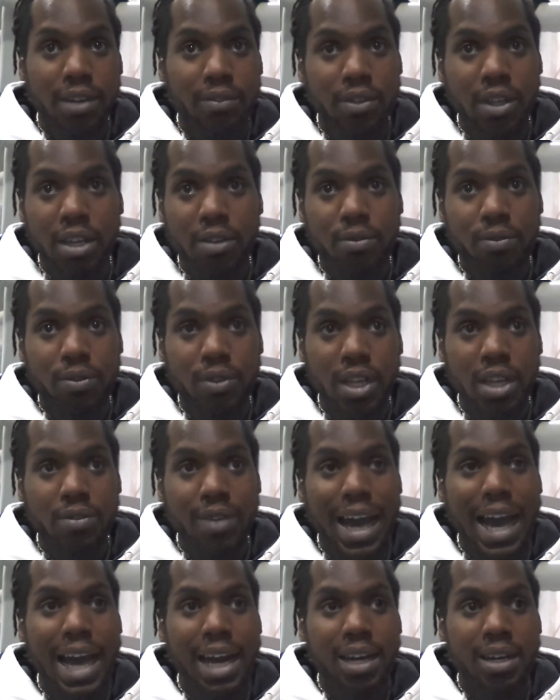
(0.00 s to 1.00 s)
They've
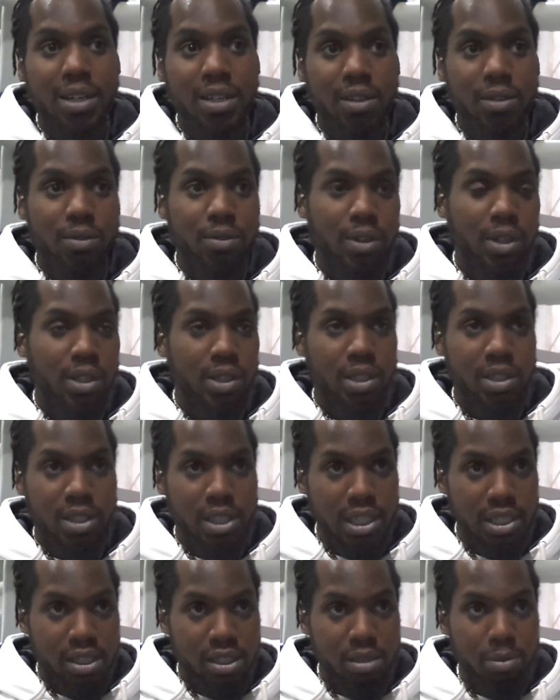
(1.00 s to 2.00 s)
added a
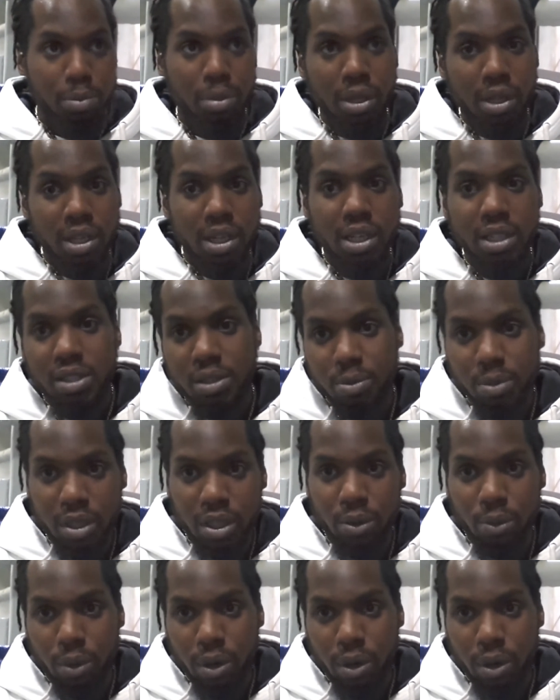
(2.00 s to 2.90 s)
sense of stability to me